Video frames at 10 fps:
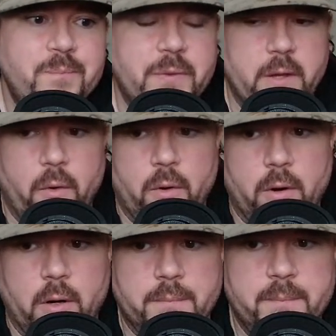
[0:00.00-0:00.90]

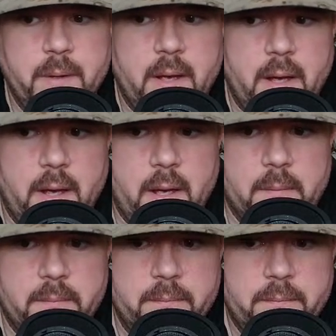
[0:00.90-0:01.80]
You're
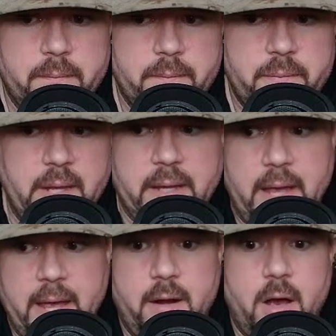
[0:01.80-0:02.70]
taking Ant